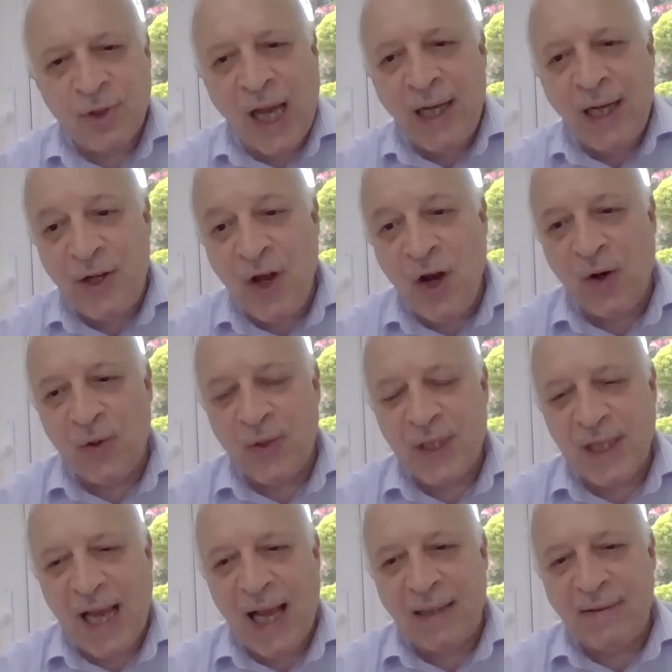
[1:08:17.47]

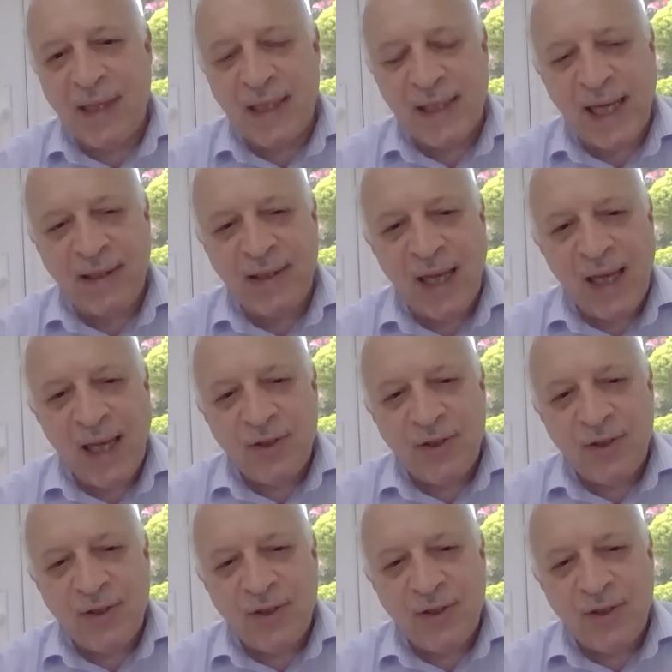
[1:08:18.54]
Jalinos, and they said